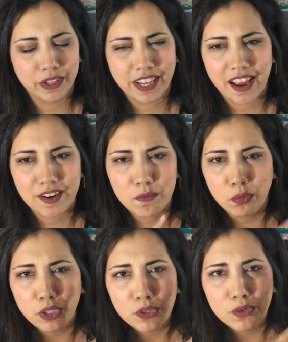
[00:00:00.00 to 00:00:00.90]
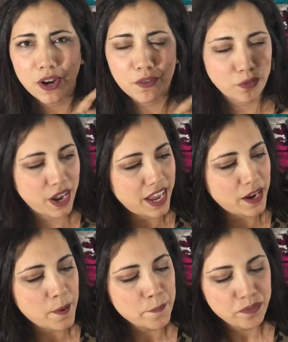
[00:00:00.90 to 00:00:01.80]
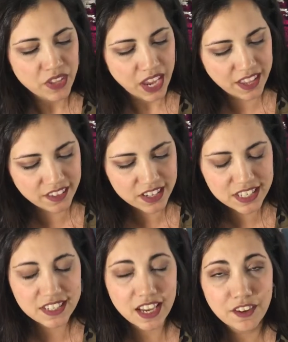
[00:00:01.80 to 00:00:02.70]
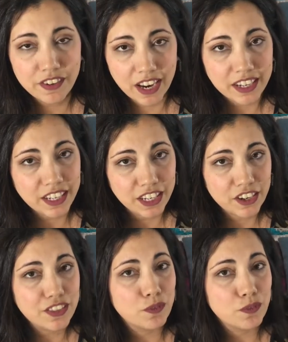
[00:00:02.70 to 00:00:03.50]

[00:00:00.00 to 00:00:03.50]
We've gotten blue and red, and there's a ton of candy in here.